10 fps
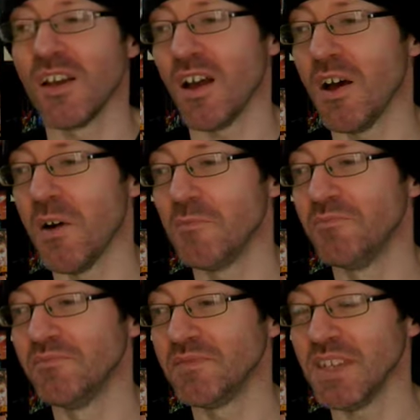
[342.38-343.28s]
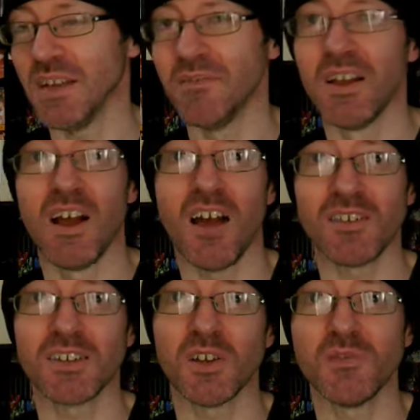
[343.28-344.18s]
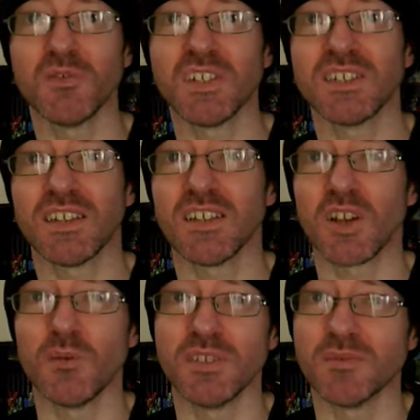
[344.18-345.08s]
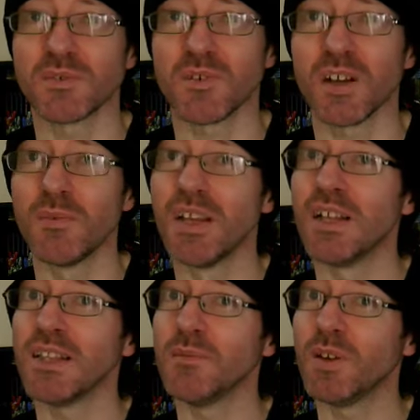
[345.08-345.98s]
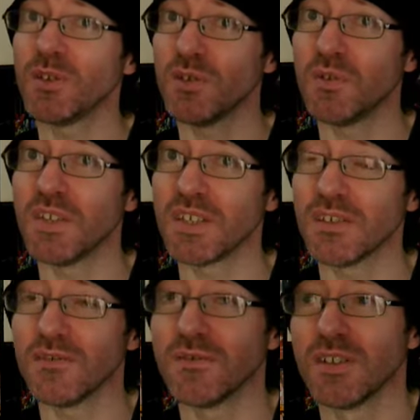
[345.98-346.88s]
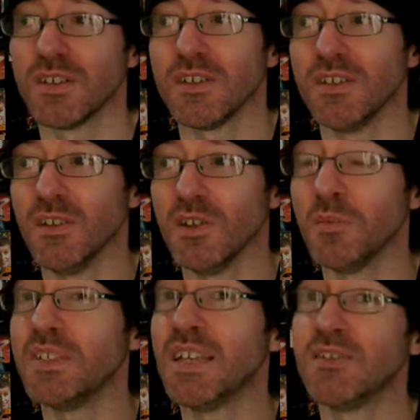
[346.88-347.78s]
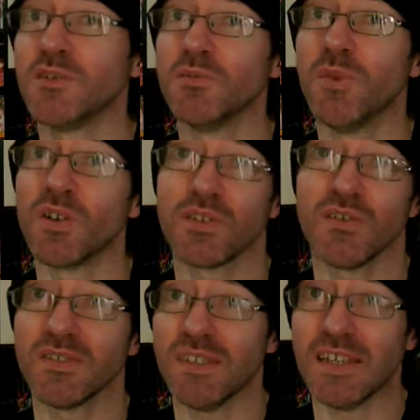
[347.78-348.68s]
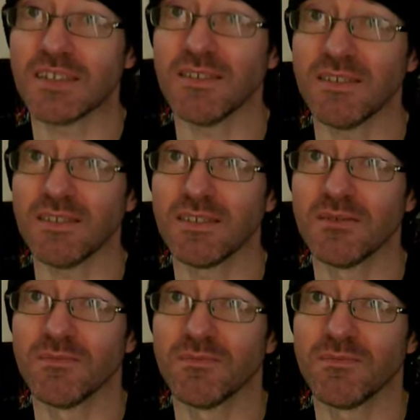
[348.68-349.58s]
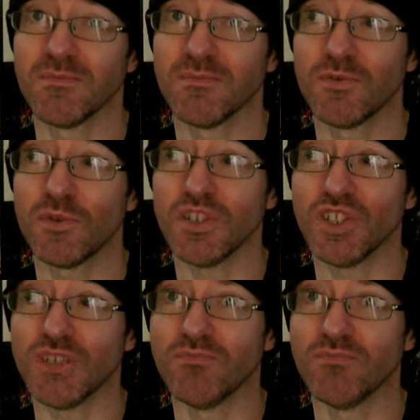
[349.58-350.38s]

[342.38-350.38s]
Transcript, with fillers: Um, yeah, I'm going to go. Feel free to share, like, comment, subscribe. Let me know what you think of you know the potential box office of the Exorcist trilogy.